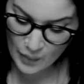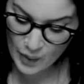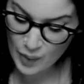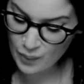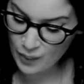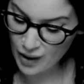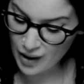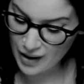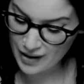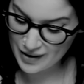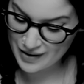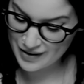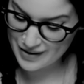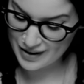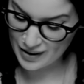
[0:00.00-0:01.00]
Right,
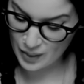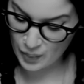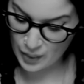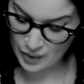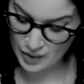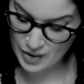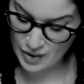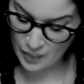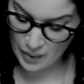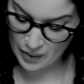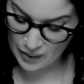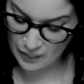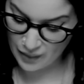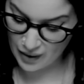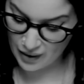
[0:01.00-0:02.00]
said the
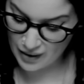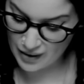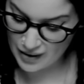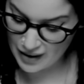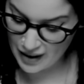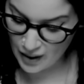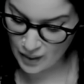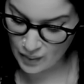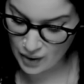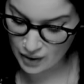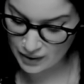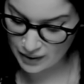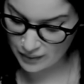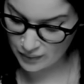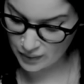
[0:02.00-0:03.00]
wheelchair-wheeling Vec. Now I'll
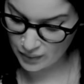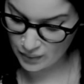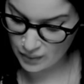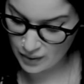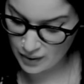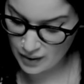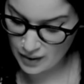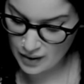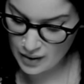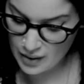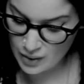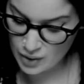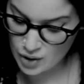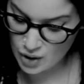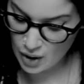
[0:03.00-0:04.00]
leave you.
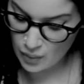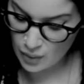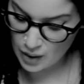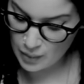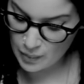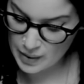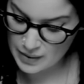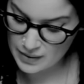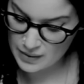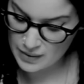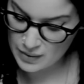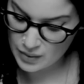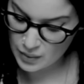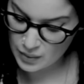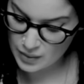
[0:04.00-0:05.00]
The show will commence as
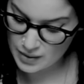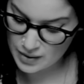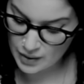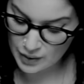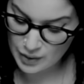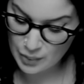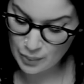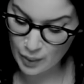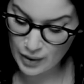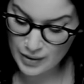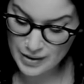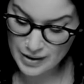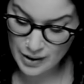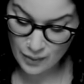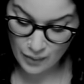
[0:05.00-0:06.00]
soon as Dr.
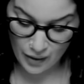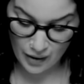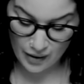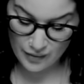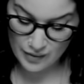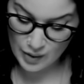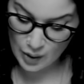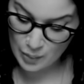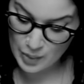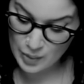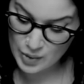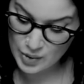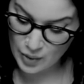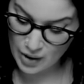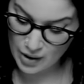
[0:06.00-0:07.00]
Brodsky arrives. Hope you
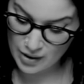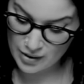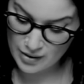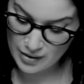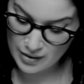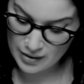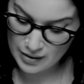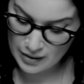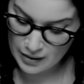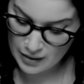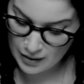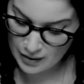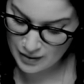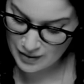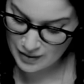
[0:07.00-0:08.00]
enjoy it.
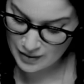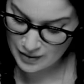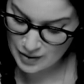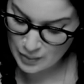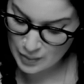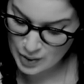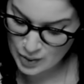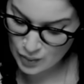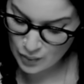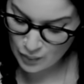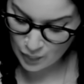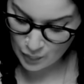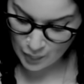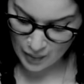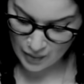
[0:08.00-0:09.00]
To be
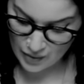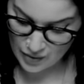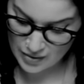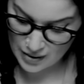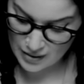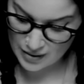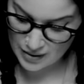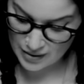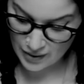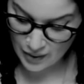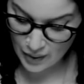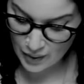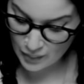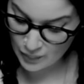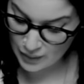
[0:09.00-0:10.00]
truthful, brothers, I did
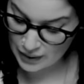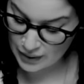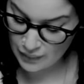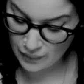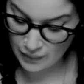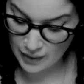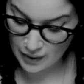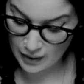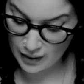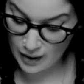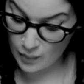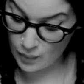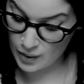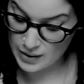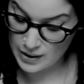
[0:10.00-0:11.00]
not really feel I
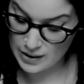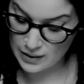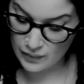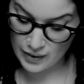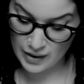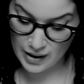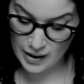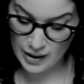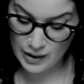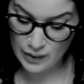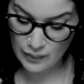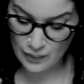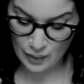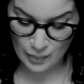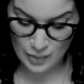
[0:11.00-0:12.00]
wanted to vidi any
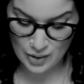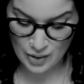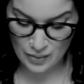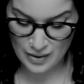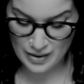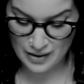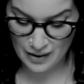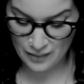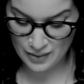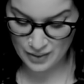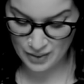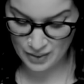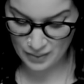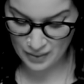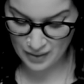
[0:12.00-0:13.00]
film show this
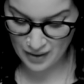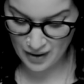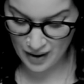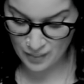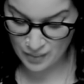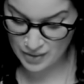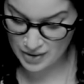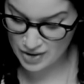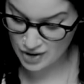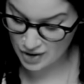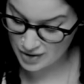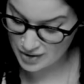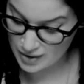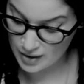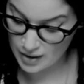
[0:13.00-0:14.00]
afternoon. I was
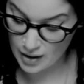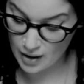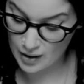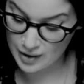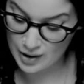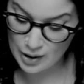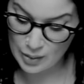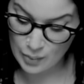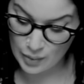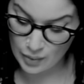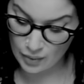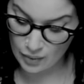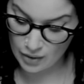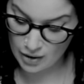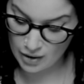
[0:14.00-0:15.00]
just not in the
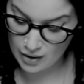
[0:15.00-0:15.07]
mood.